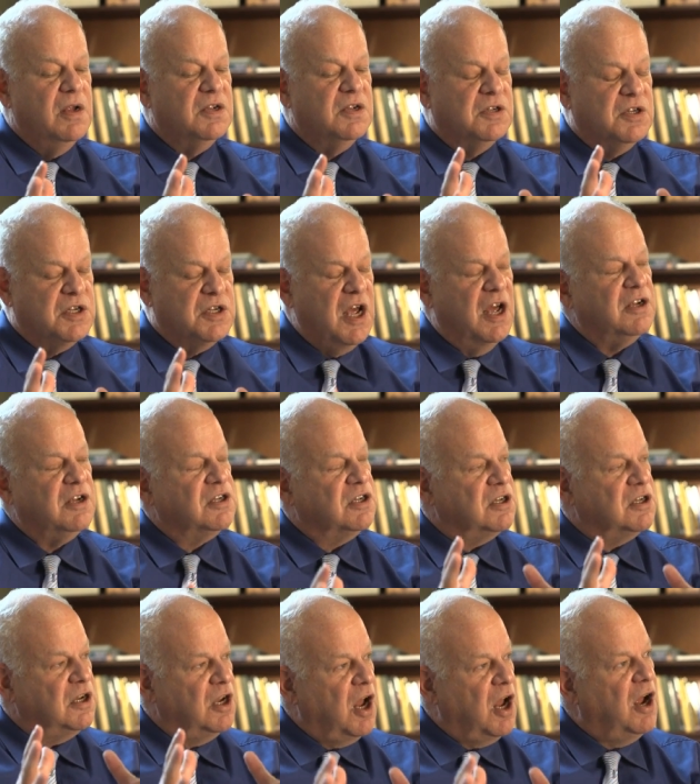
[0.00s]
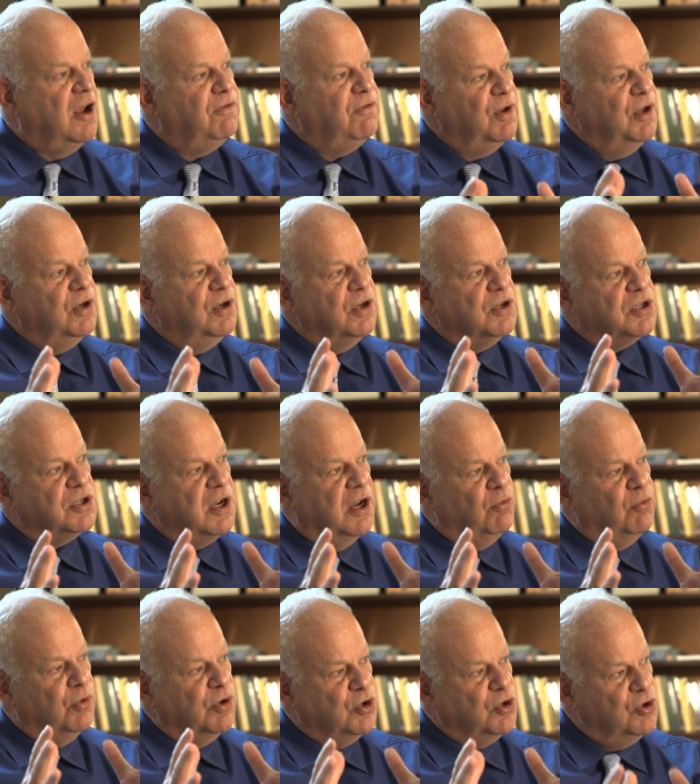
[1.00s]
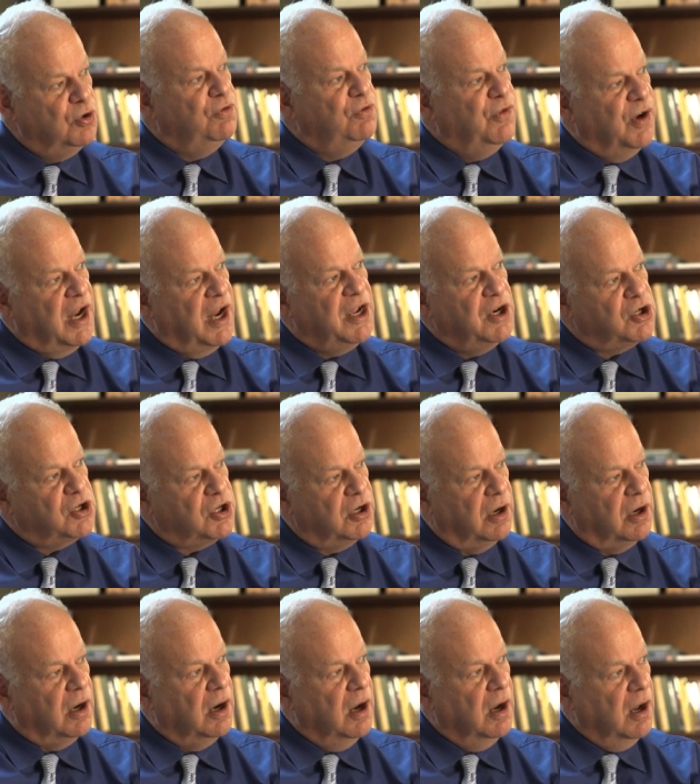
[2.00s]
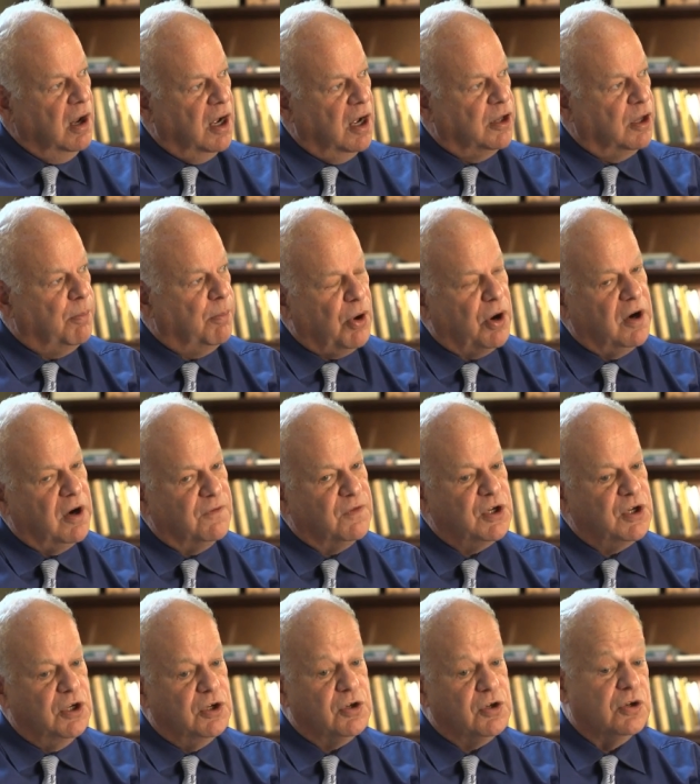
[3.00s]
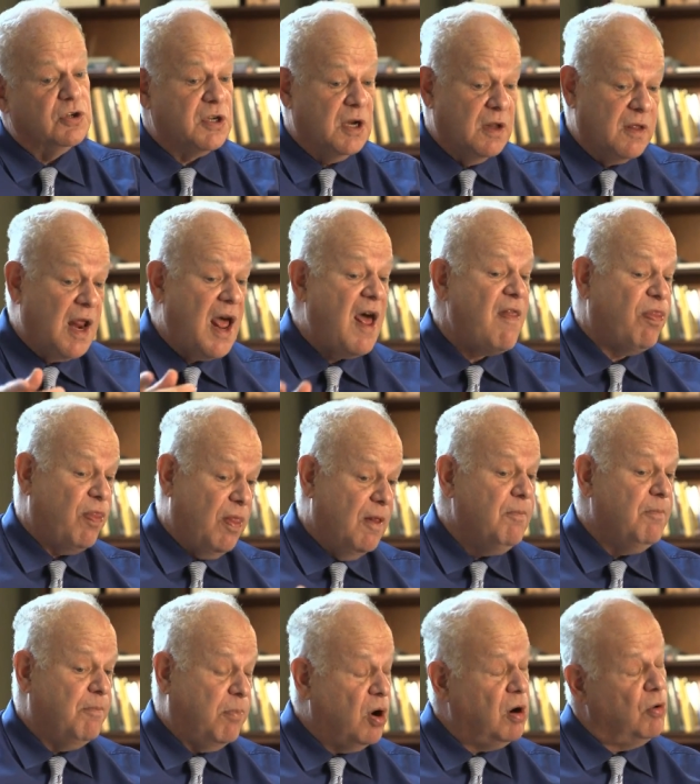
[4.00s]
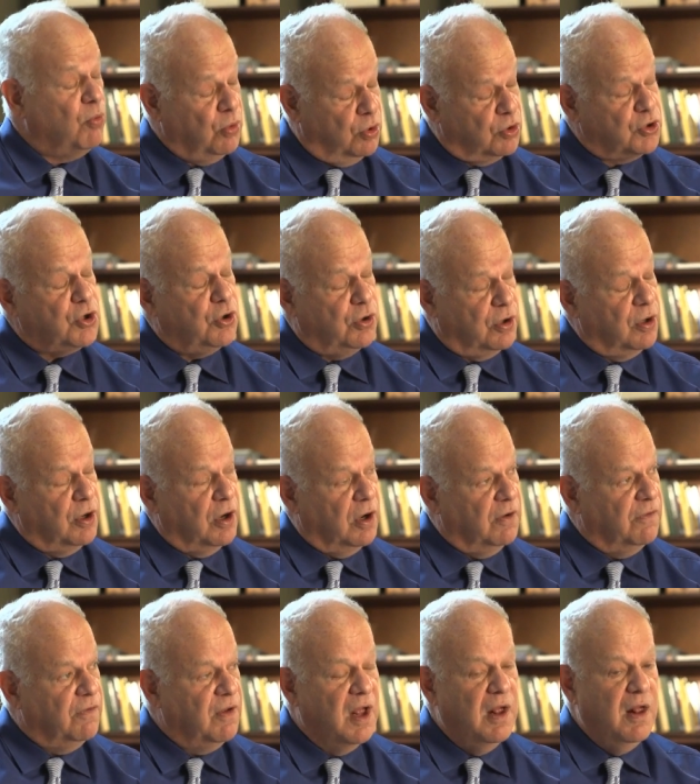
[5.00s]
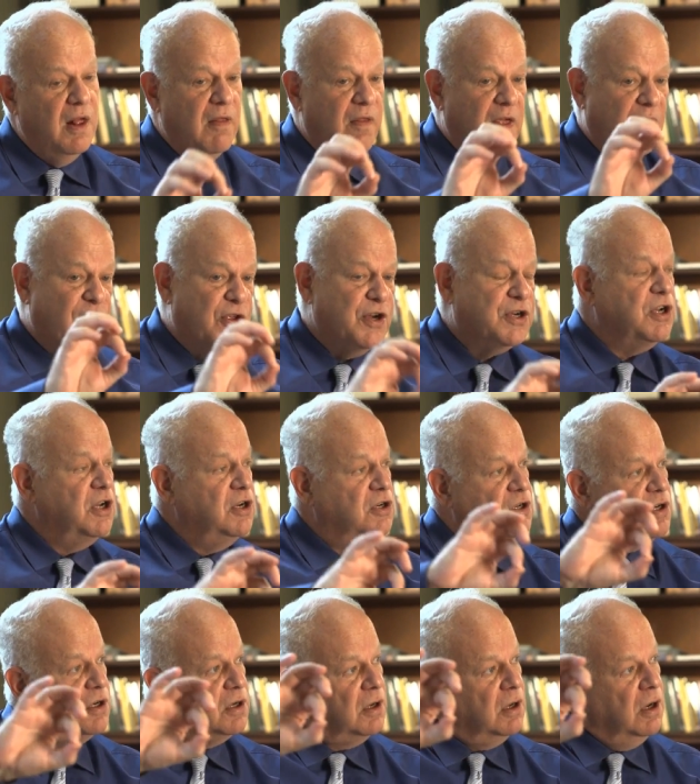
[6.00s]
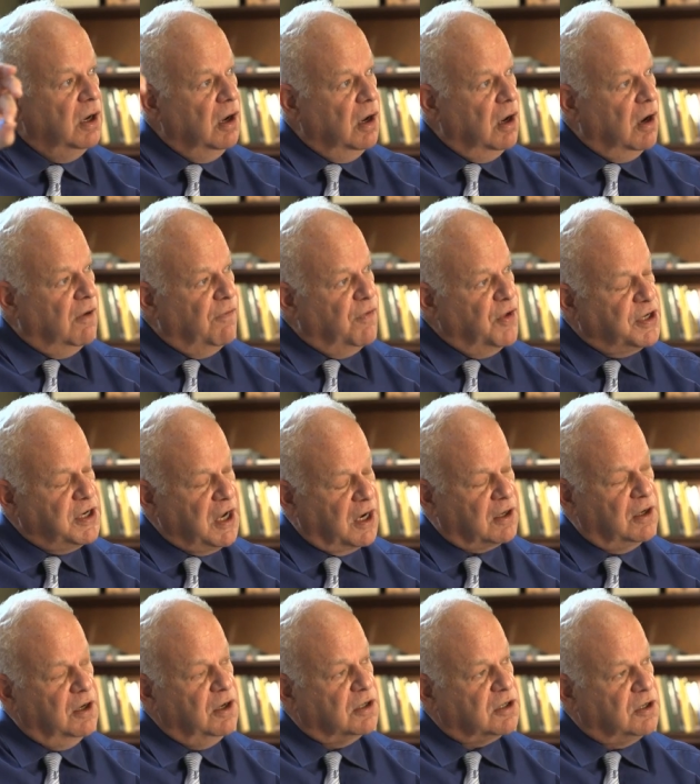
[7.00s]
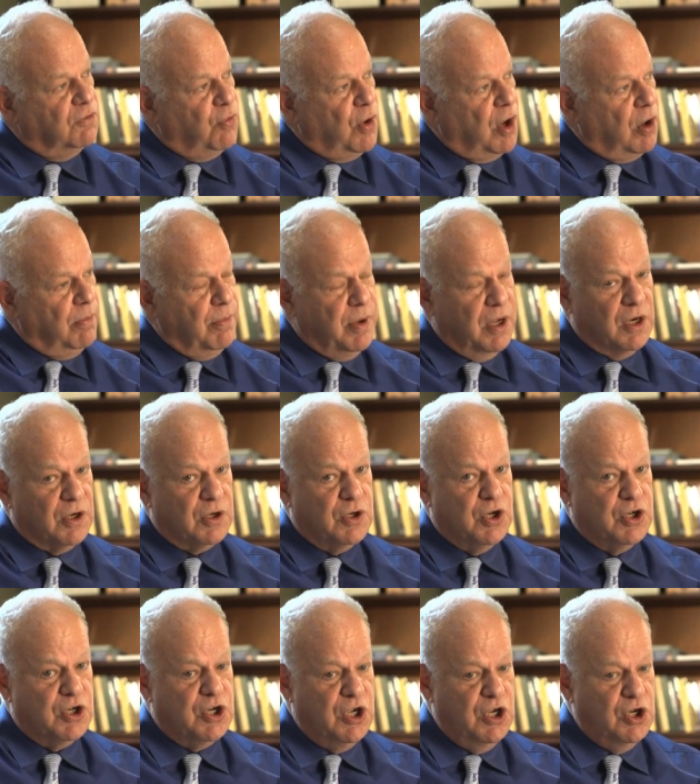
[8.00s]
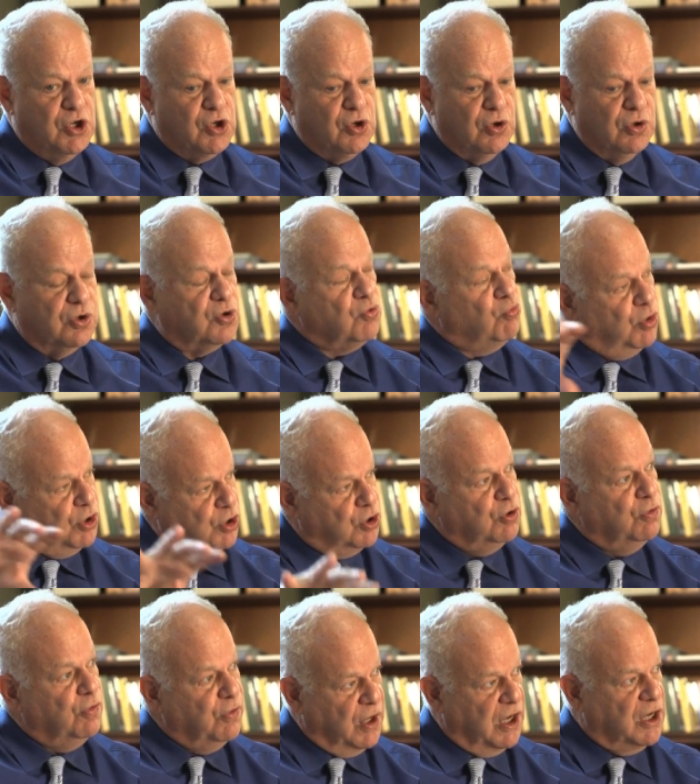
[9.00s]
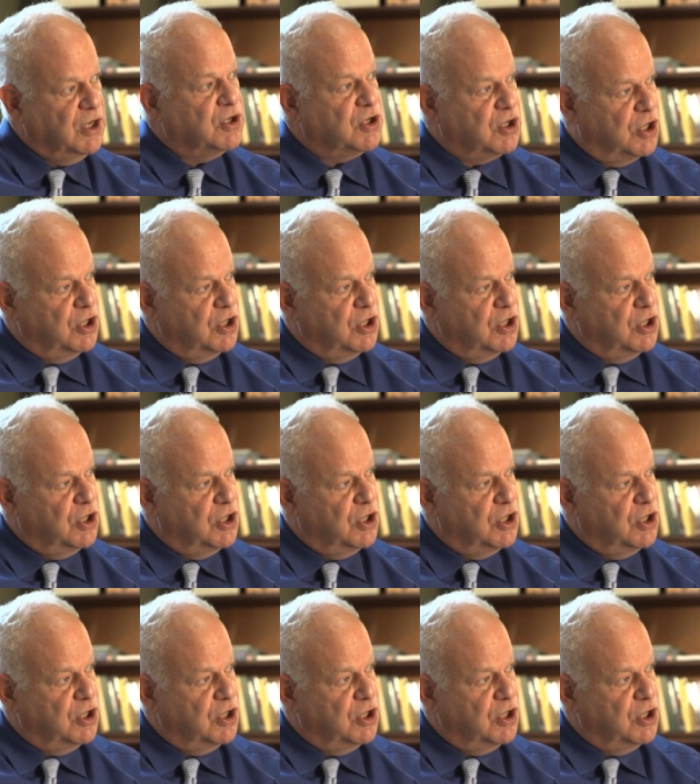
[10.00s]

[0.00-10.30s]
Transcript: zest, liveliness, and rejuvenation on the part of teachers. And that part we're certain of, that the teaching of the techniques of well-being to teachers rejuvenates